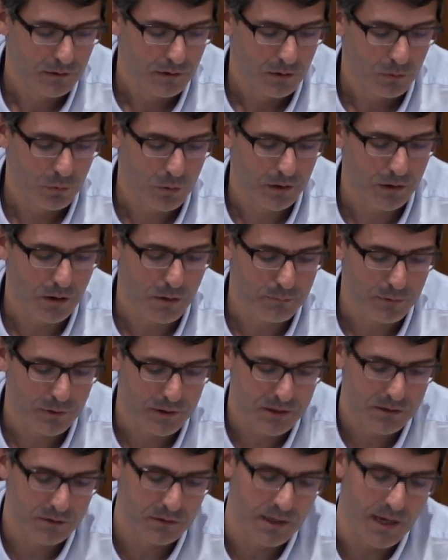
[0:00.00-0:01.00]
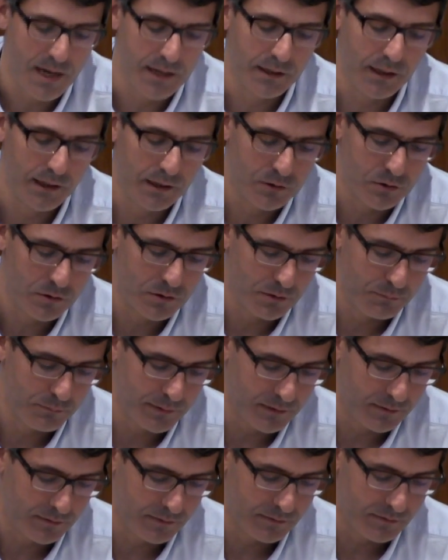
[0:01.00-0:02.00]
where cooperation and
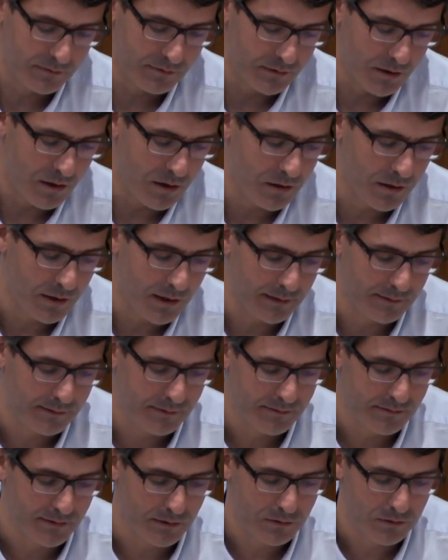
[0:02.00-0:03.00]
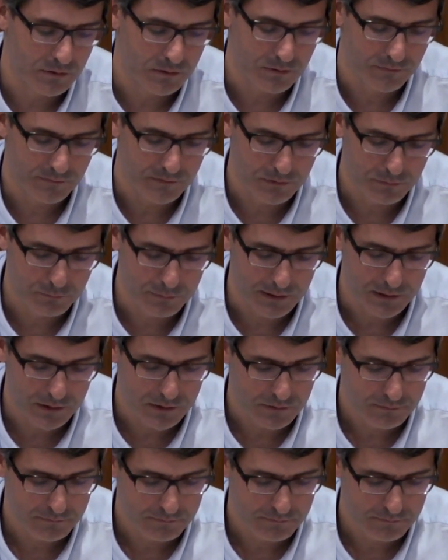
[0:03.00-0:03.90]
interdependence are at the center of the debate.